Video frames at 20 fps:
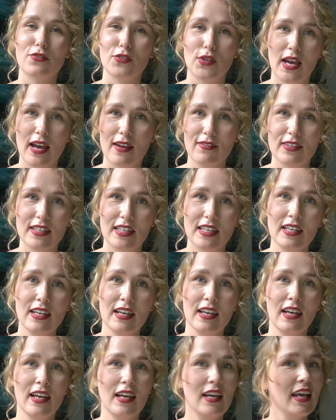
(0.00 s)
if you have any
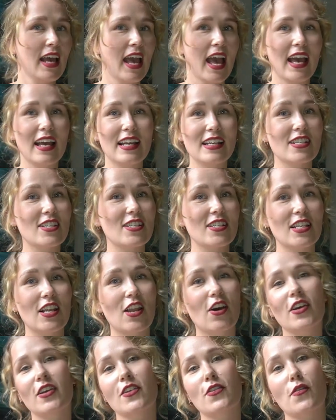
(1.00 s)
ends
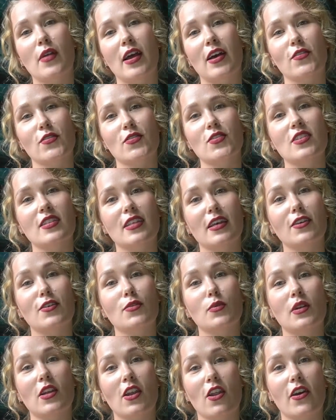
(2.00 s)
lying around that
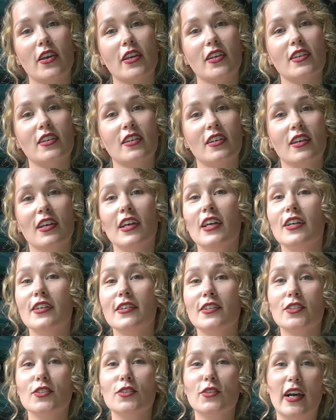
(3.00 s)
you would like
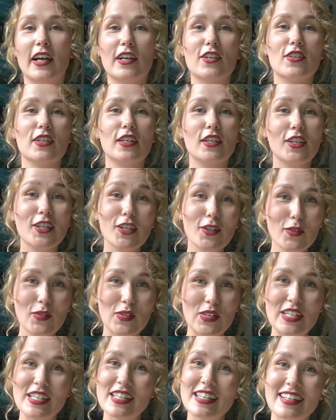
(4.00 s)
to actually
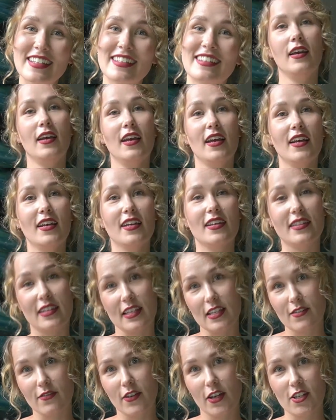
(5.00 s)
use.
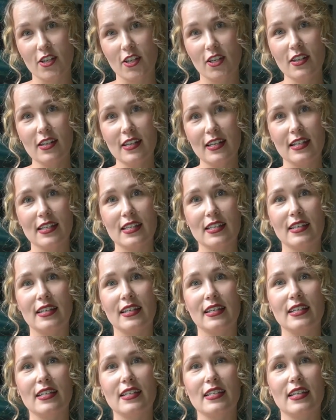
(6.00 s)
This version is
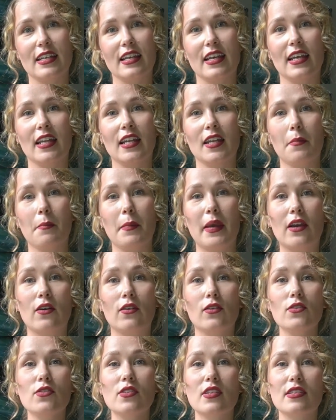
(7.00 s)
knit in
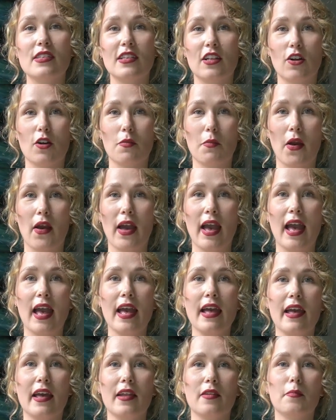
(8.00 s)
Pickles silk
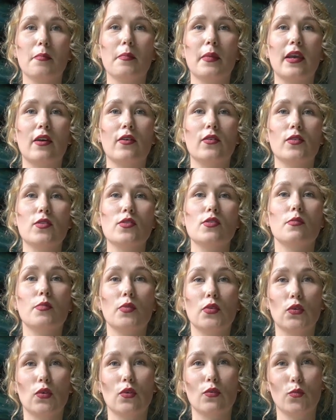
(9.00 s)
mohair and Pickles
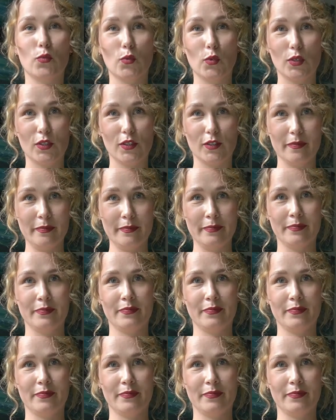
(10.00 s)
pure wool.